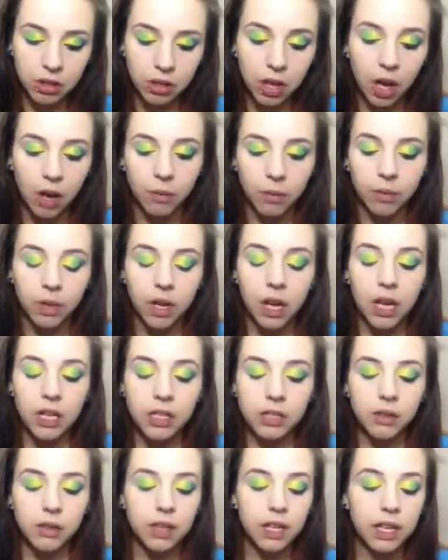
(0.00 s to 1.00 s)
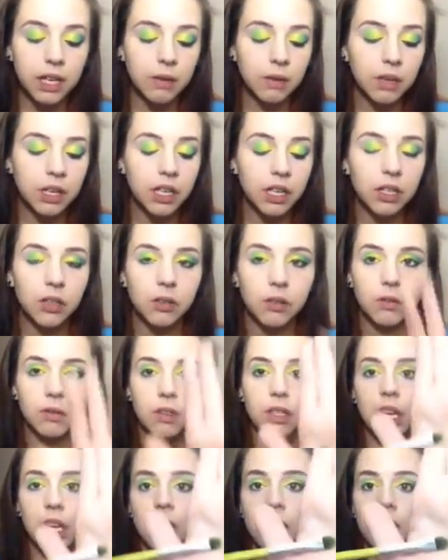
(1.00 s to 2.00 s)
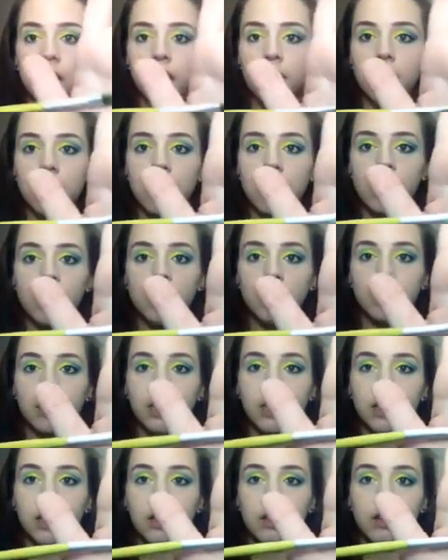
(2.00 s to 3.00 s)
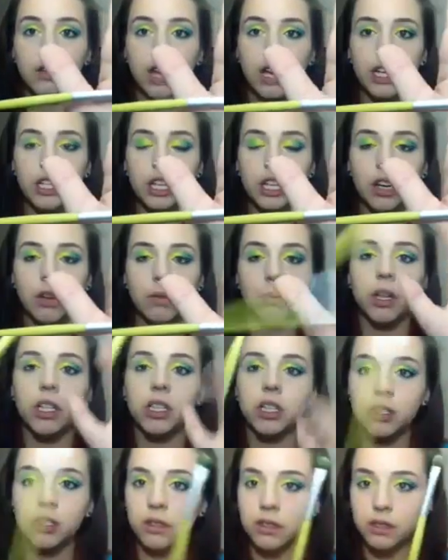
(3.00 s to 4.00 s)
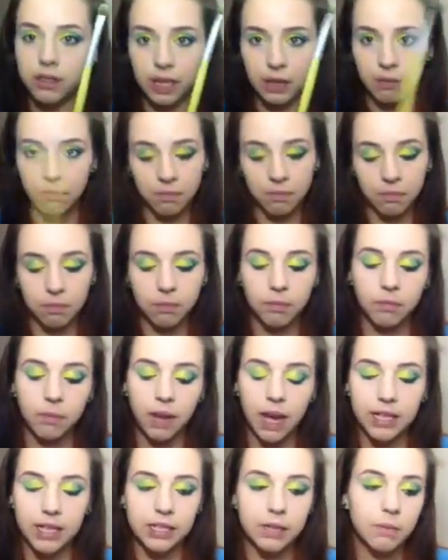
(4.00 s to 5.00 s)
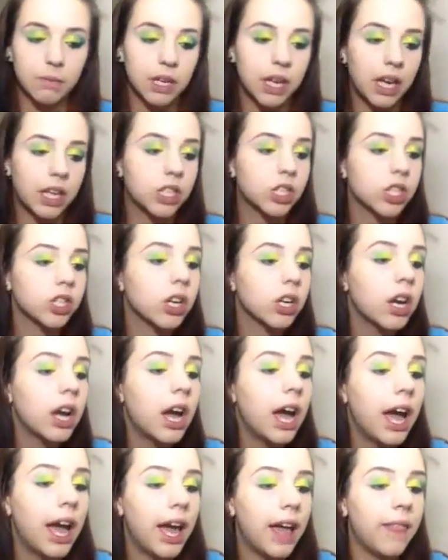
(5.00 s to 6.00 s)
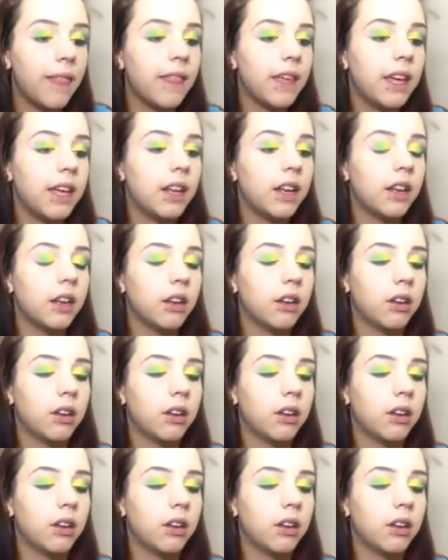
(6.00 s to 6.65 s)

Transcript: Oh, so then I'm going to use this little eyeshadow brush, same as the BH, and then